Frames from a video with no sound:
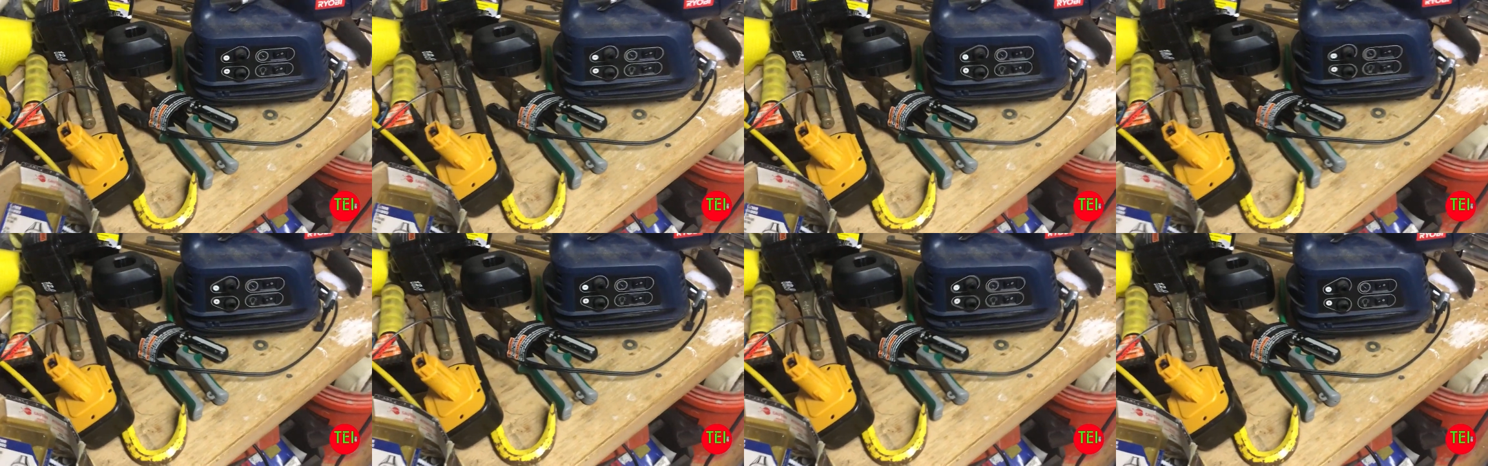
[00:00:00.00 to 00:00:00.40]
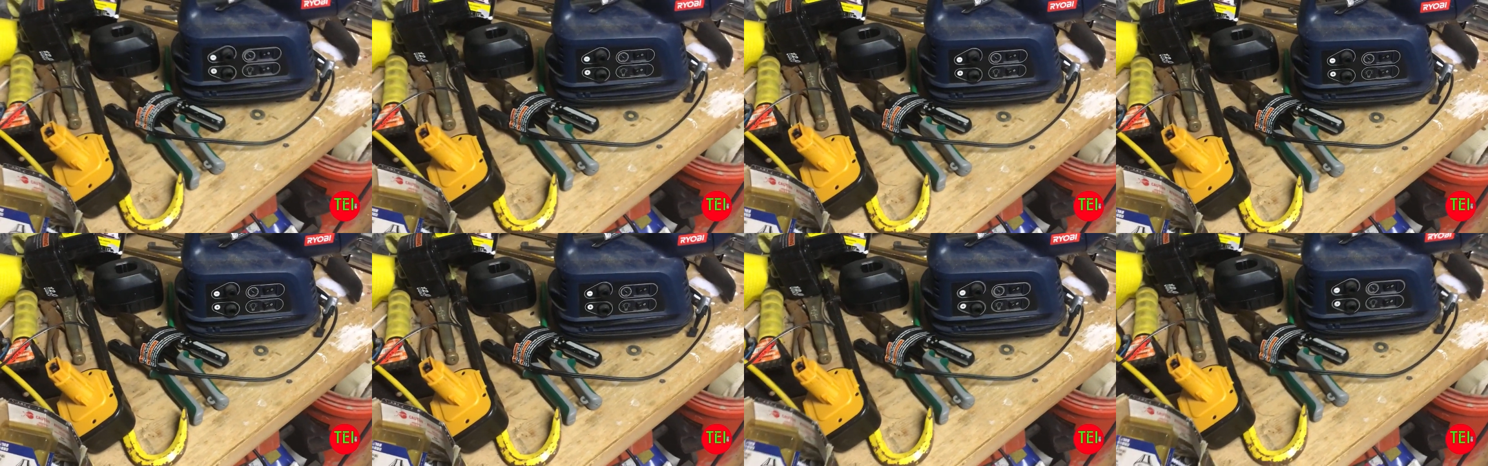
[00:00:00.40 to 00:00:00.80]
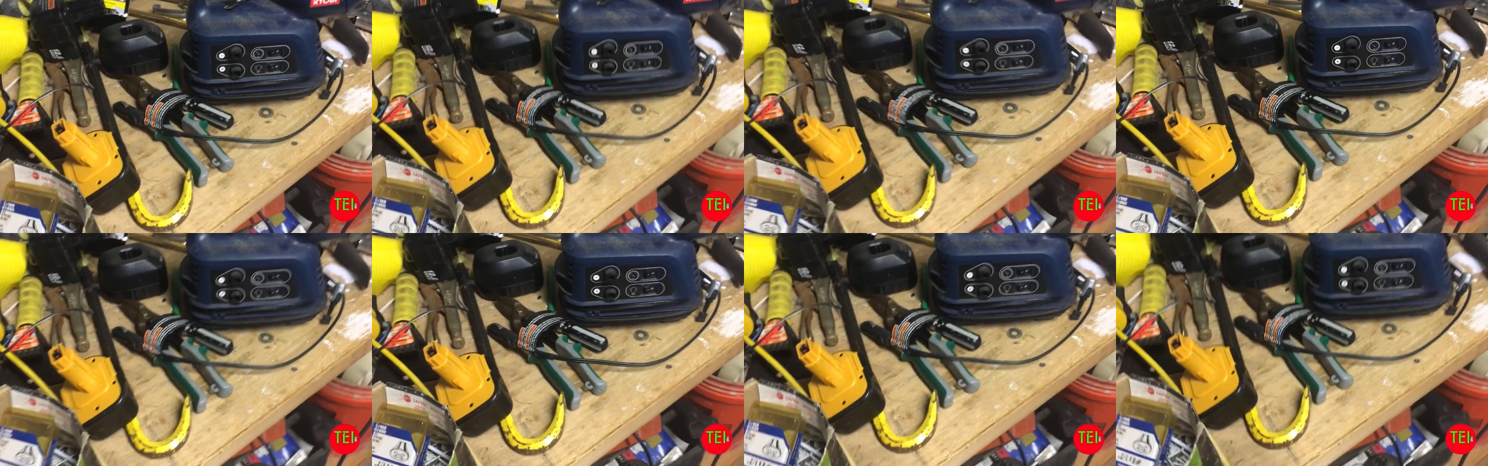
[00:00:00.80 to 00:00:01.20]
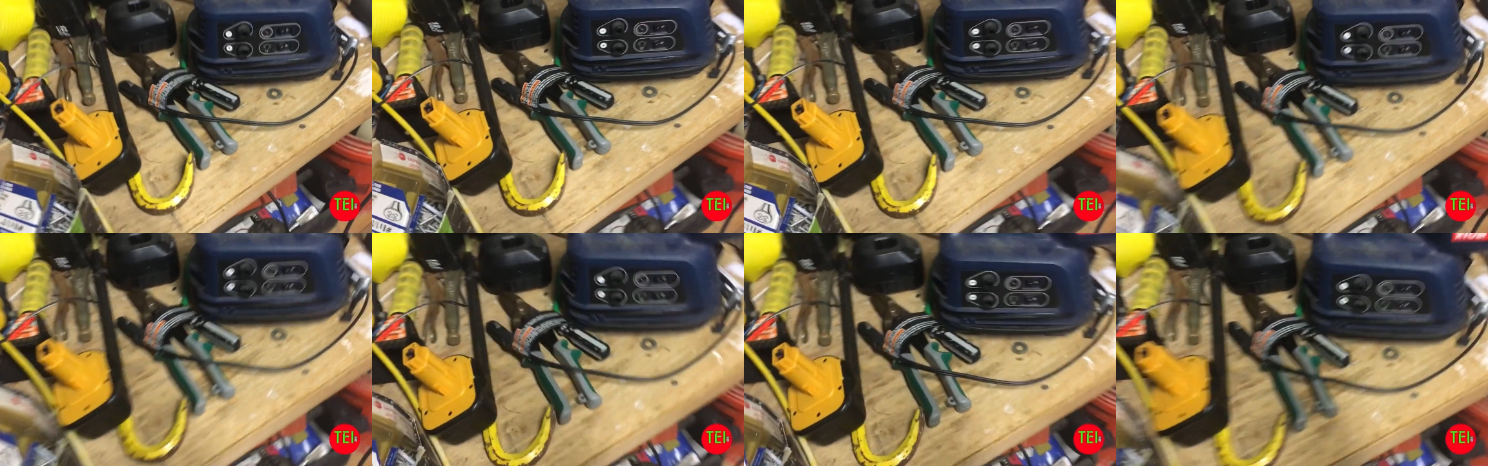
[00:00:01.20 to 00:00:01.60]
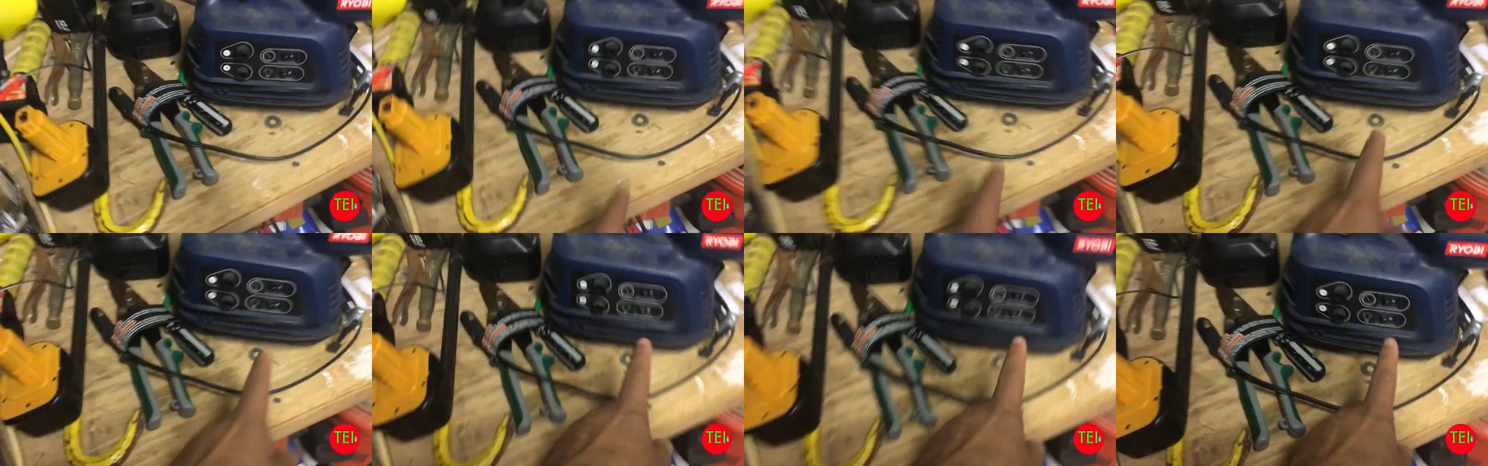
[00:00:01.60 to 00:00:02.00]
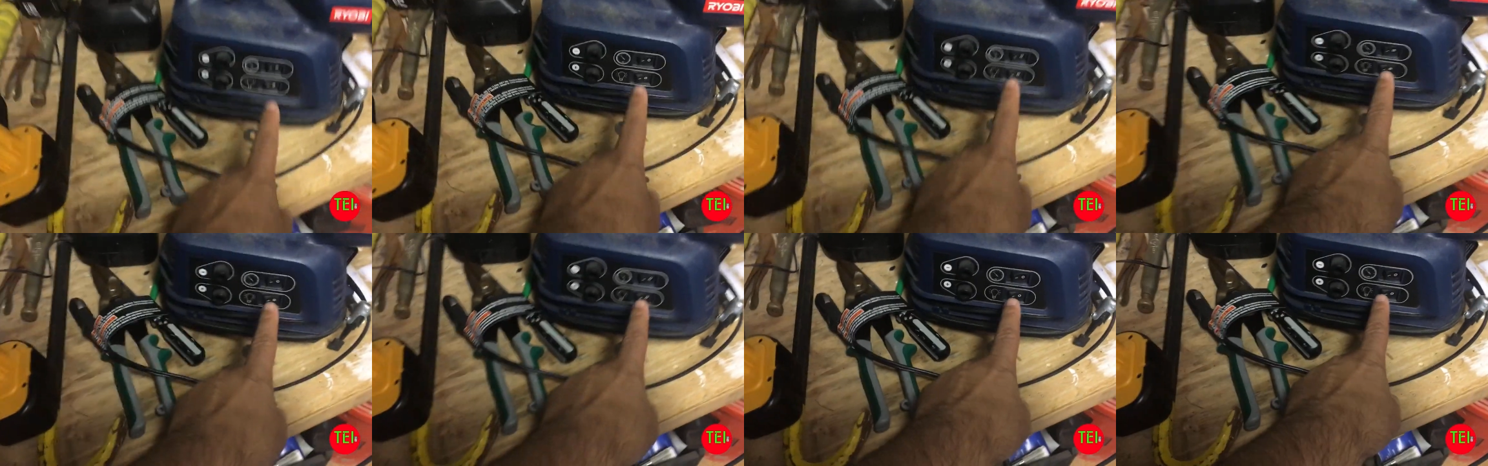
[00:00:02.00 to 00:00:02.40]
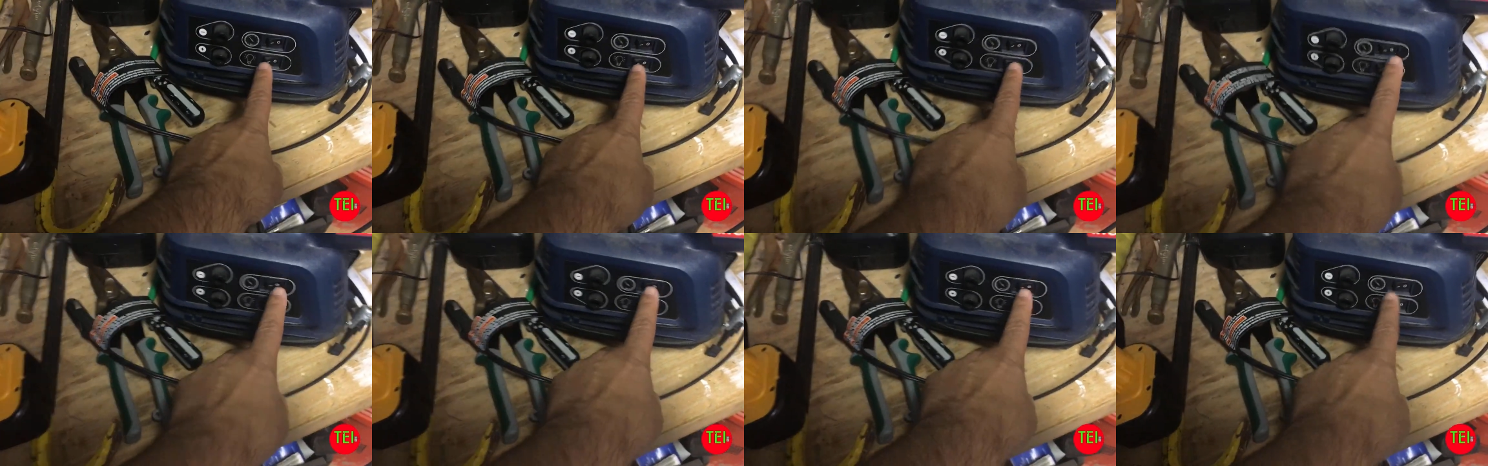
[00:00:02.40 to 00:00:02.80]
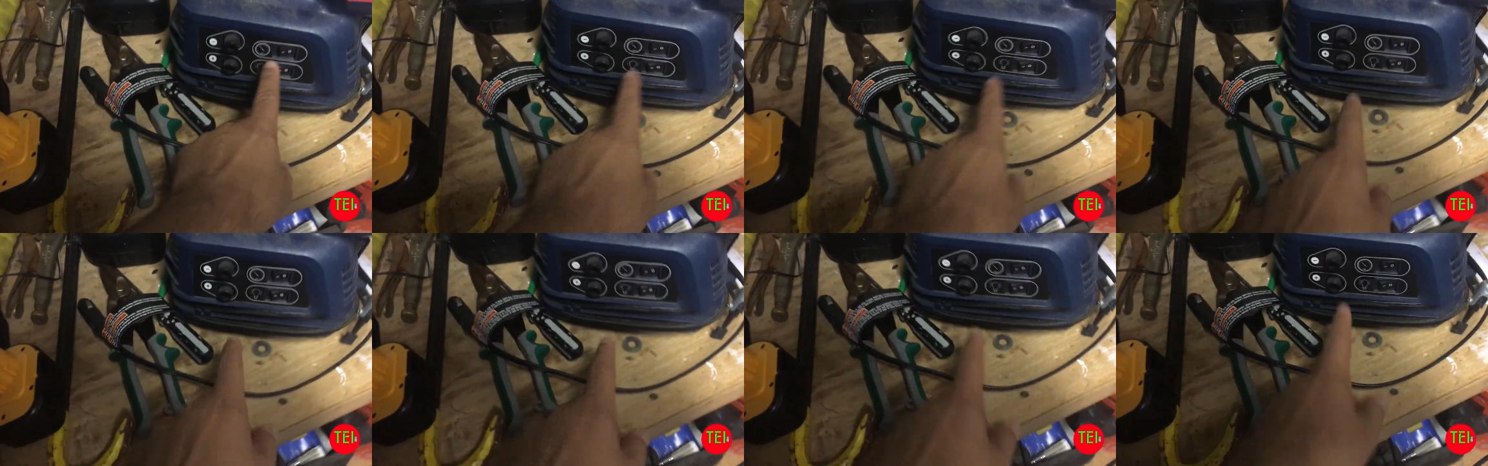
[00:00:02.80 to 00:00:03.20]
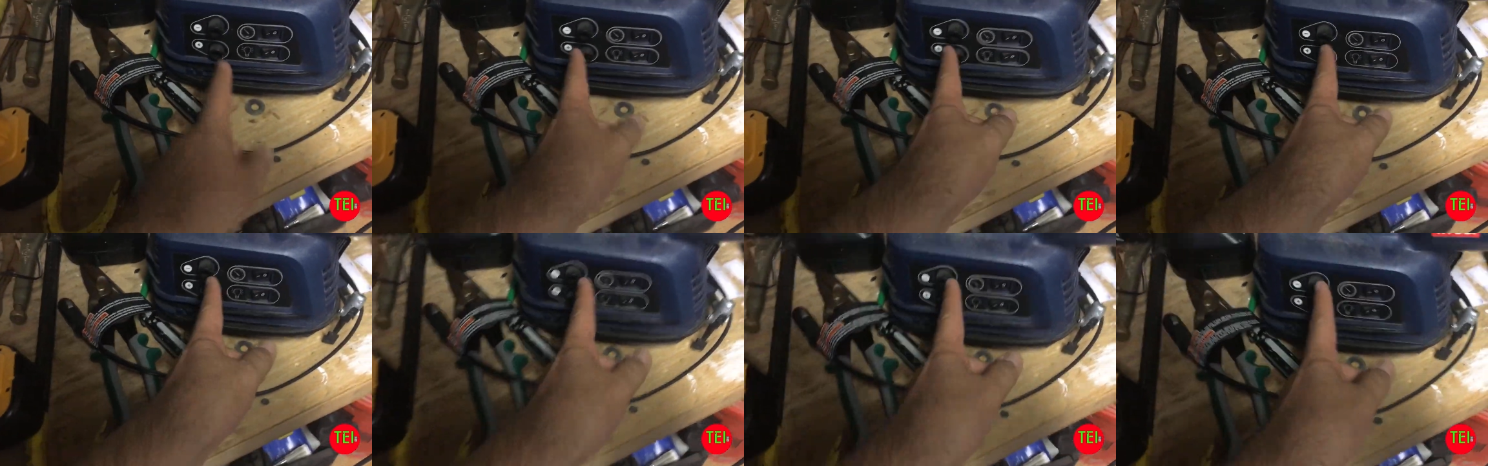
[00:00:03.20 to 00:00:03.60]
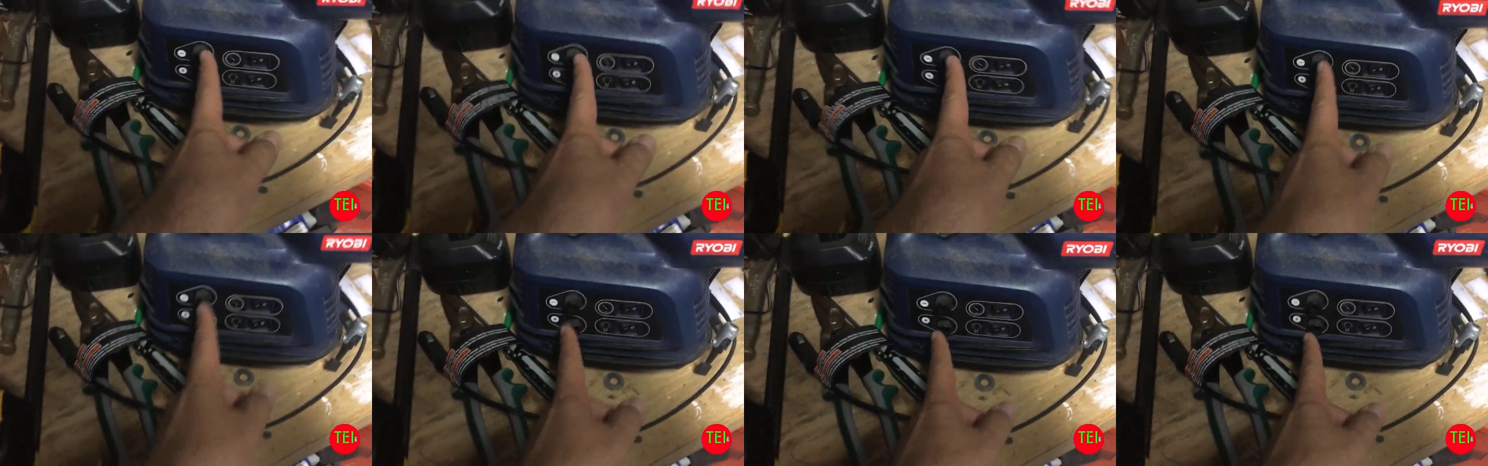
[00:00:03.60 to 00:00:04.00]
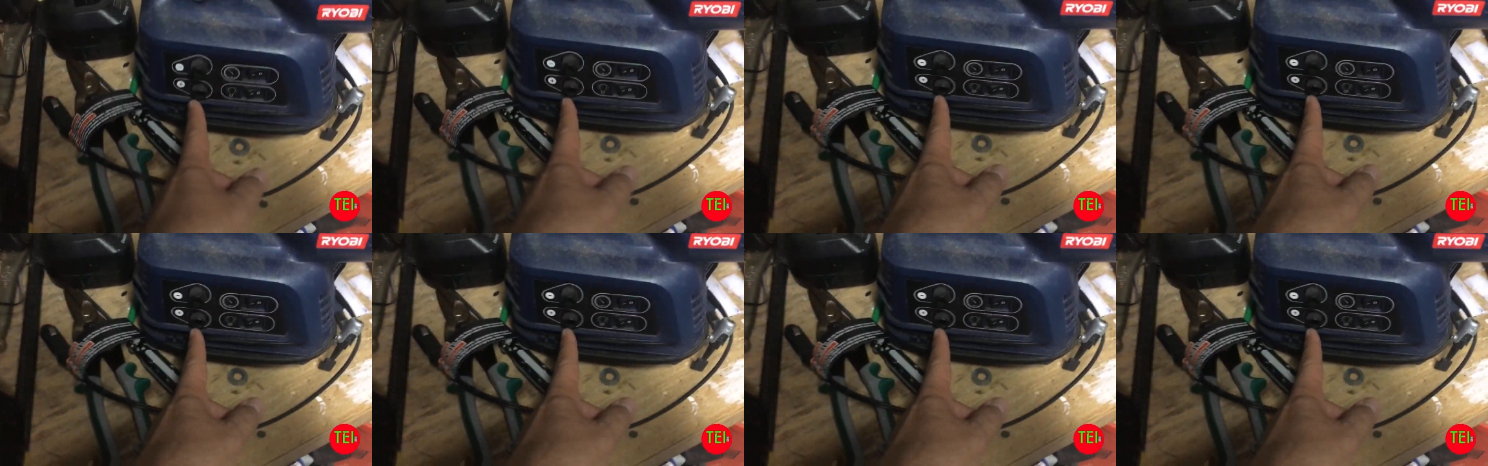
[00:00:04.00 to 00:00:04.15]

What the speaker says: Nobody's mouth can be seen.